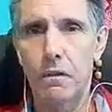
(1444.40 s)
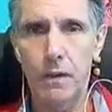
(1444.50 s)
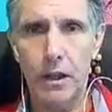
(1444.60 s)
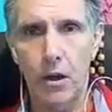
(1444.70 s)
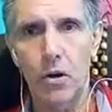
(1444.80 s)
of
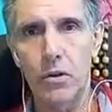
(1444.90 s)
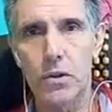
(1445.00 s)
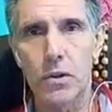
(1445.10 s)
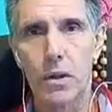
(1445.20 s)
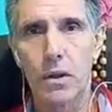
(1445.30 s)

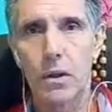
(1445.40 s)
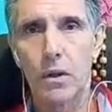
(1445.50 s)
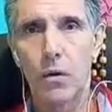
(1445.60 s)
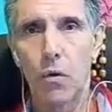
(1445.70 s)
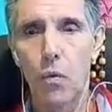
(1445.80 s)
videos
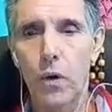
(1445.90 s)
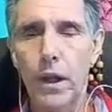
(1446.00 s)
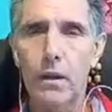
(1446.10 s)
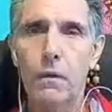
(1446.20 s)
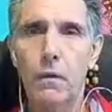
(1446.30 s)

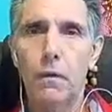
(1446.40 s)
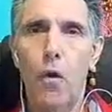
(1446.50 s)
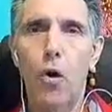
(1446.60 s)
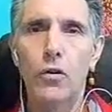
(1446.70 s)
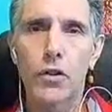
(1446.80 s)
with
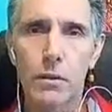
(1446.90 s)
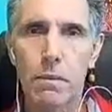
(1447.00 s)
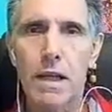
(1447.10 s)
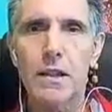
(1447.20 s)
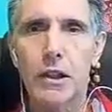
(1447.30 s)
false
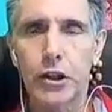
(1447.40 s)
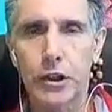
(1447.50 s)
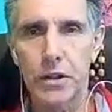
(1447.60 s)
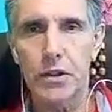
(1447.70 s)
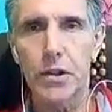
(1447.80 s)

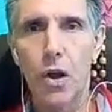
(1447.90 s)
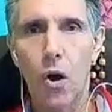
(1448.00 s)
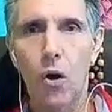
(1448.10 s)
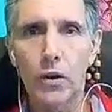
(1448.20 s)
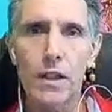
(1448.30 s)
messages.
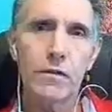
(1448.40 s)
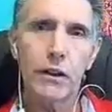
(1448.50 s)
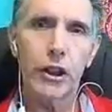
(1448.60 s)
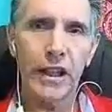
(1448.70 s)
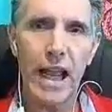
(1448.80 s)
All this
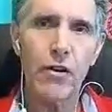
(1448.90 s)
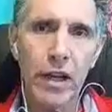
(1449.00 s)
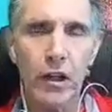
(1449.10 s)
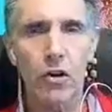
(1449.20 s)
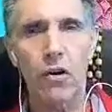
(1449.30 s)

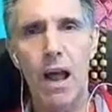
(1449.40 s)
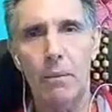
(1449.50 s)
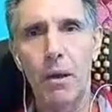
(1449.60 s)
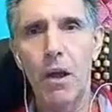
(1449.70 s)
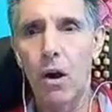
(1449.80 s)
vegetarian
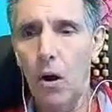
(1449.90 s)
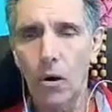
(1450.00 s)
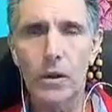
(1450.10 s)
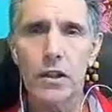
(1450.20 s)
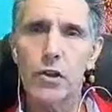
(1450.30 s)
crap,
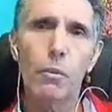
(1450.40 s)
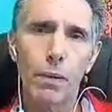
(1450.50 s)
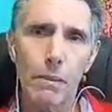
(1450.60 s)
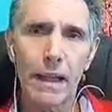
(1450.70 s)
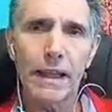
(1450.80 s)
all this
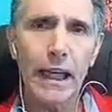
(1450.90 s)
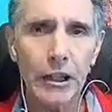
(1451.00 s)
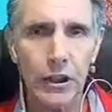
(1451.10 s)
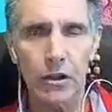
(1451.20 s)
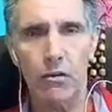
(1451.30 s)

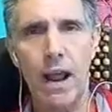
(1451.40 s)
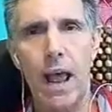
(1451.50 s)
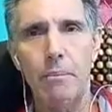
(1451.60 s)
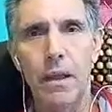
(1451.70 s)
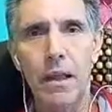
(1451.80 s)
supplementation
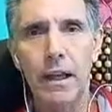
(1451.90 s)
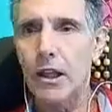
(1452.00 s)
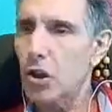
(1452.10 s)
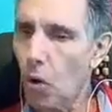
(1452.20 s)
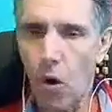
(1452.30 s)
crap,
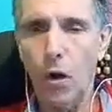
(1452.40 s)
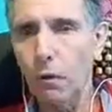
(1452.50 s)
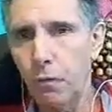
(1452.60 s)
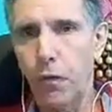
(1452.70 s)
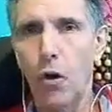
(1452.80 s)
it's
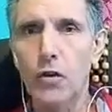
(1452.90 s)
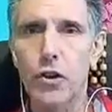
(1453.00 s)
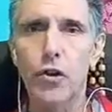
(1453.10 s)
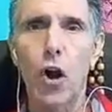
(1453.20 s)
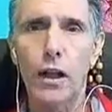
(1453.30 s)
all
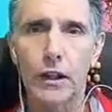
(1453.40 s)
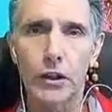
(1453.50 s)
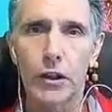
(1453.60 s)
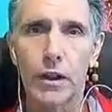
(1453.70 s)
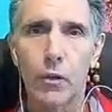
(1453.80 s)
false
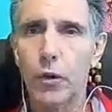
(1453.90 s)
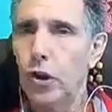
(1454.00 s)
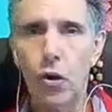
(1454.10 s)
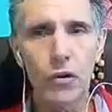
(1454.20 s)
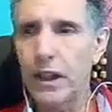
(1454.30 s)
knowledge. We
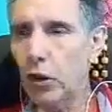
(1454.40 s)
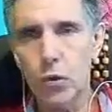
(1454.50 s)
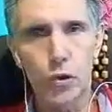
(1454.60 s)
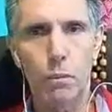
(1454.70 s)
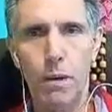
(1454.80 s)
don't need
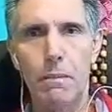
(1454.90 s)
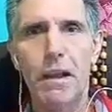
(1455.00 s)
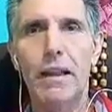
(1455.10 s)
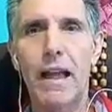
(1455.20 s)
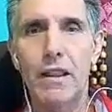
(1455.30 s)
to
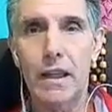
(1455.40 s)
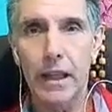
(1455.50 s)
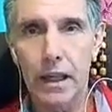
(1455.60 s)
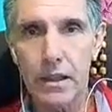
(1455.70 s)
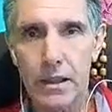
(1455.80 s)
supplement
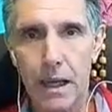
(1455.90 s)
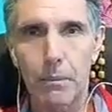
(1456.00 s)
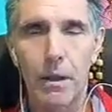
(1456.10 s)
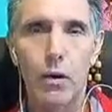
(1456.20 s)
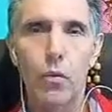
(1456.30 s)
nothing,
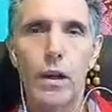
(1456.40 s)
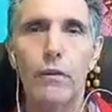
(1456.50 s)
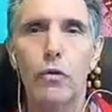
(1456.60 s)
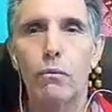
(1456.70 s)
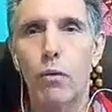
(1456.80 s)
except we
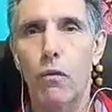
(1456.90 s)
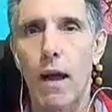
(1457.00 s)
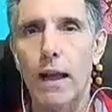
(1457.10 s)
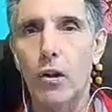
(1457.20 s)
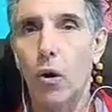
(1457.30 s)
have to
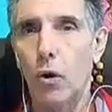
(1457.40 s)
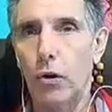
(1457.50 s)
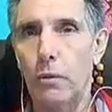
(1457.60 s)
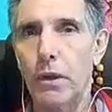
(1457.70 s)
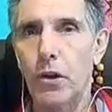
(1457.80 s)
provide
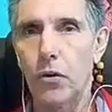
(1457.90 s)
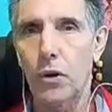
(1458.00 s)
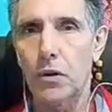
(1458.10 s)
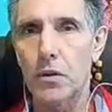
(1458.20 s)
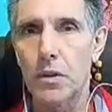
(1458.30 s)
all the
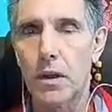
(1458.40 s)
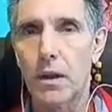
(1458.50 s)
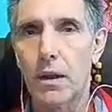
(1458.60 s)
minerals.